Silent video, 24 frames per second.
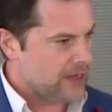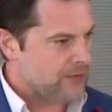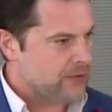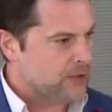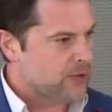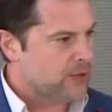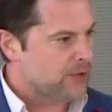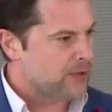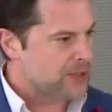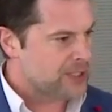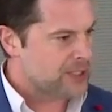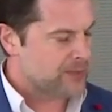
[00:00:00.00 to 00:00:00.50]
And you'll
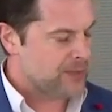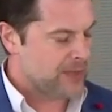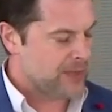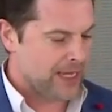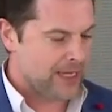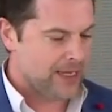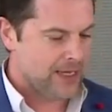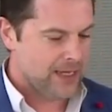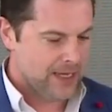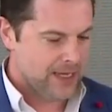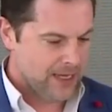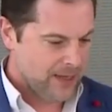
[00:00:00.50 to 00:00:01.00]
notice in
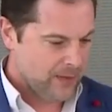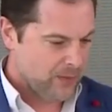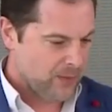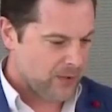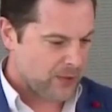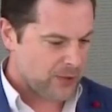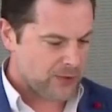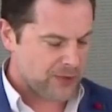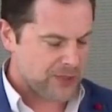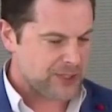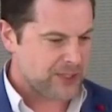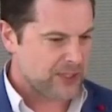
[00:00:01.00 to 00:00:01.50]
my
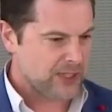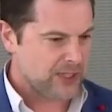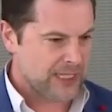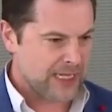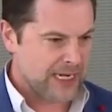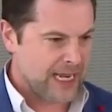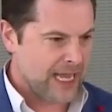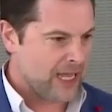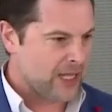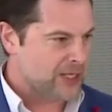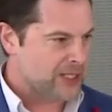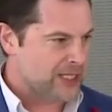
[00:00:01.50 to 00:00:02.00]
Crystal
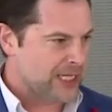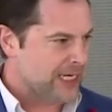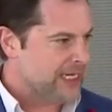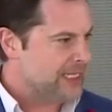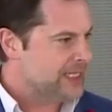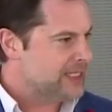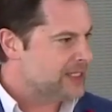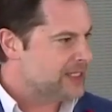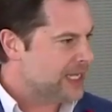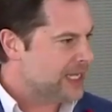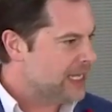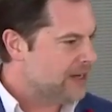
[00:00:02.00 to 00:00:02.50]
analogy, I
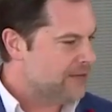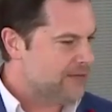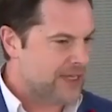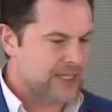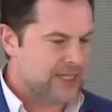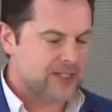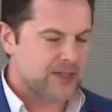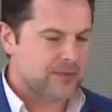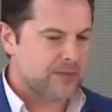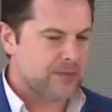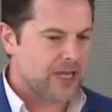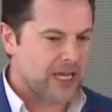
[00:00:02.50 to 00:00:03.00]
didn't say he
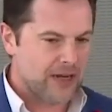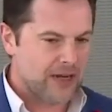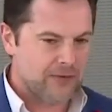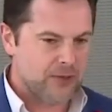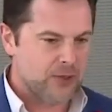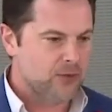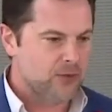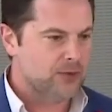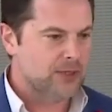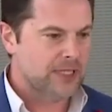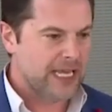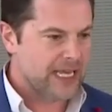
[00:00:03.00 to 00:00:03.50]
invented some kind of a
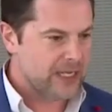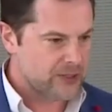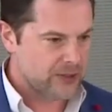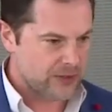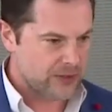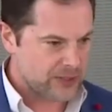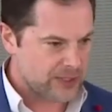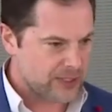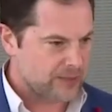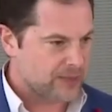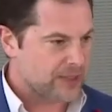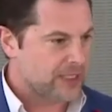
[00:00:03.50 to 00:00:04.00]
new laser
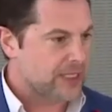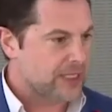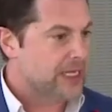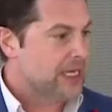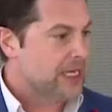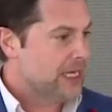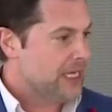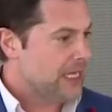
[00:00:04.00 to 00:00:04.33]
or something.